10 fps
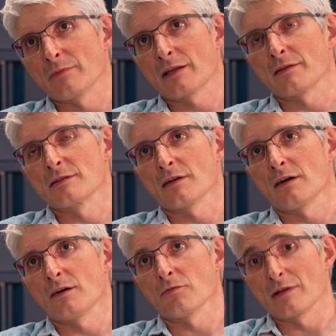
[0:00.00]
methods
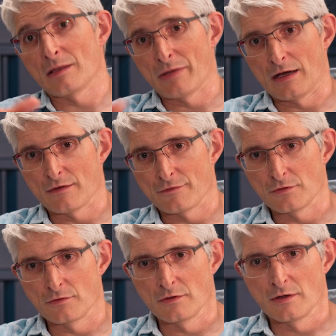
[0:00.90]
are really
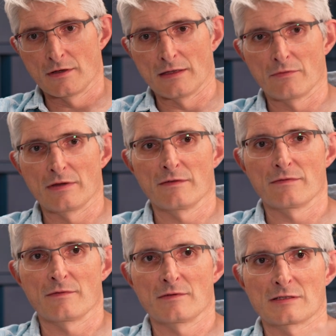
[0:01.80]
powerful, and then
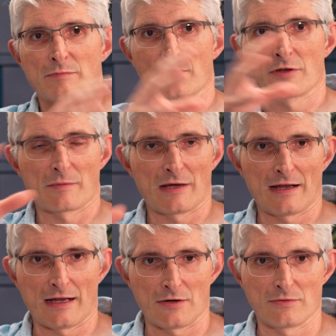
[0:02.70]
we've spoken about
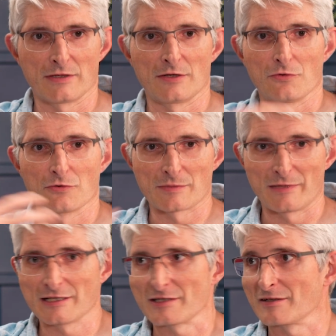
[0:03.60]
how, you know,
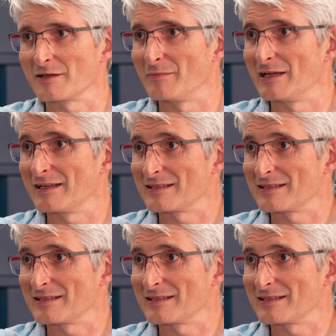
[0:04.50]
automation can make